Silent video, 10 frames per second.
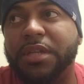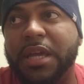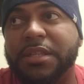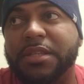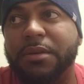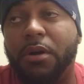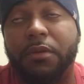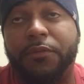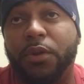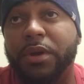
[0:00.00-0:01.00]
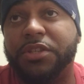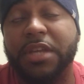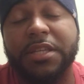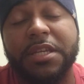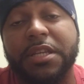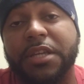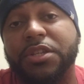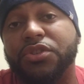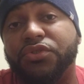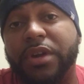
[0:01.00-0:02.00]
pretends or Floyd says he
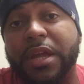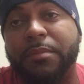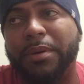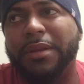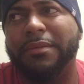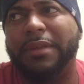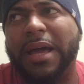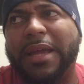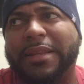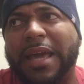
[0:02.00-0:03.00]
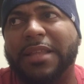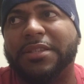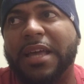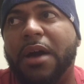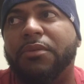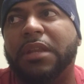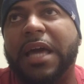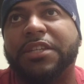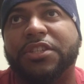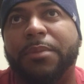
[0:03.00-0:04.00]
doesn't drink, but like that sound
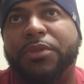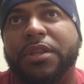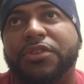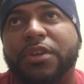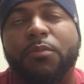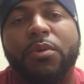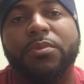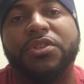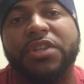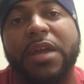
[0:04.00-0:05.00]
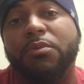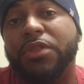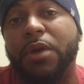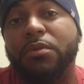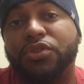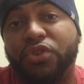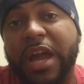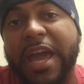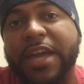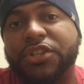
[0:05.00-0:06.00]
like something someone would say when they were
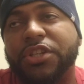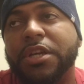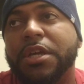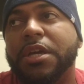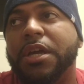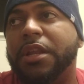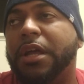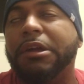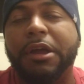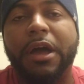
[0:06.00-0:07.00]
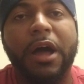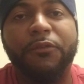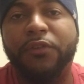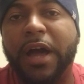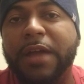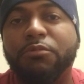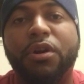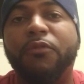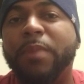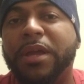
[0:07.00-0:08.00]
trashed. And like, yeah, I'll fight.
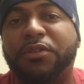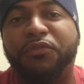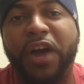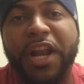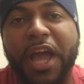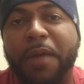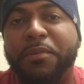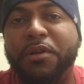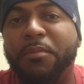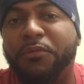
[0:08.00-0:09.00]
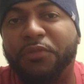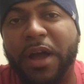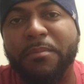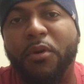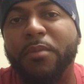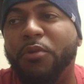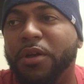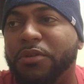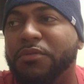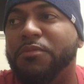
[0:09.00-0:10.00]
We're gonna make the fight happen. I'm gonna fight
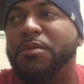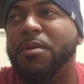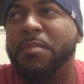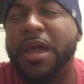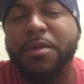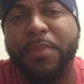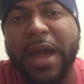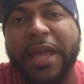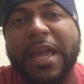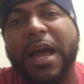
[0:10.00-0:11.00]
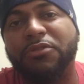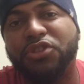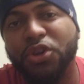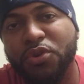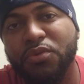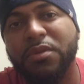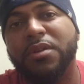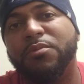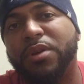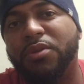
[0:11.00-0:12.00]
Mayweather and Manny Pacquiao too.
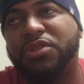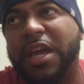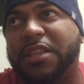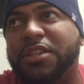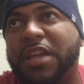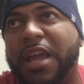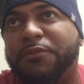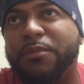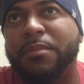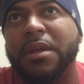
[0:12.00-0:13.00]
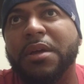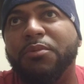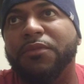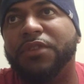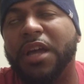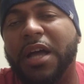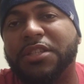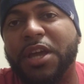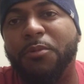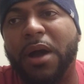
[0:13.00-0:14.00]
We're gonna take the date from with
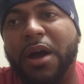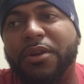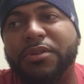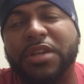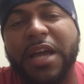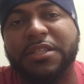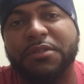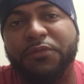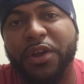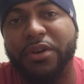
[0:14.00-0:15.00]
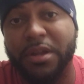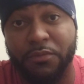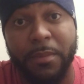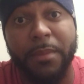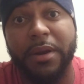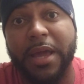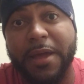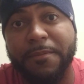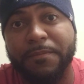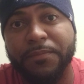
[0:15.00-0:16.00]
Deontay Wilder and Tyson Fury. Remember
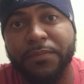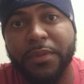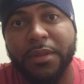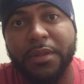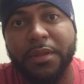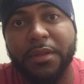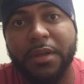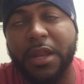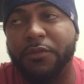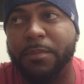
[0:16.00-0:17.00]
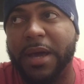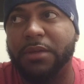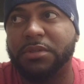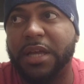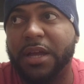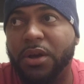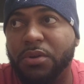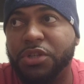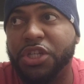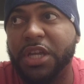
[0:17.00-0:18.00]
that? And everybody was like,
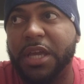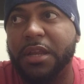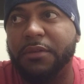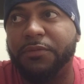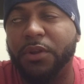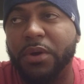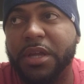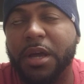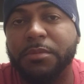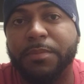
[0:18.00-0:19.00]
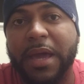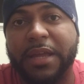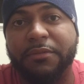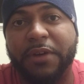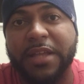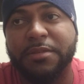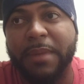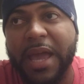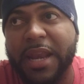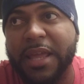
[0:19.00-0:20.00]
oh shit, if Floyd comes back and fights
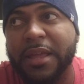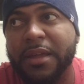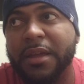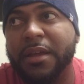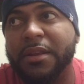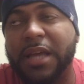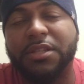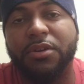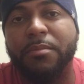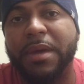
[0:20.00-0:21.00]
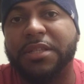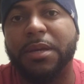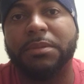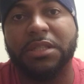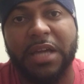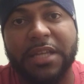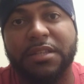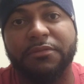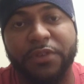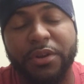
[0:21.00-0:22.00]
Manny, that's going to mess up the
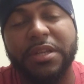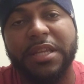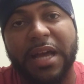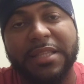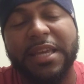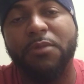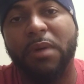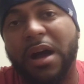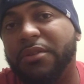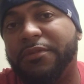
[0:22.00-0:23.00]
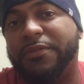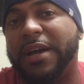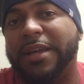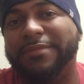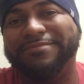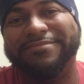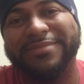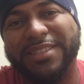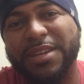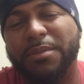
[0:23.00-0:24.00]
Tyson Fury Deontay Wilder fight.
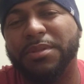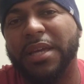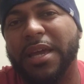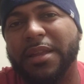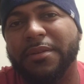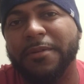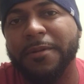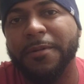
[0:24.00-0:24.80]
See what I'm saying?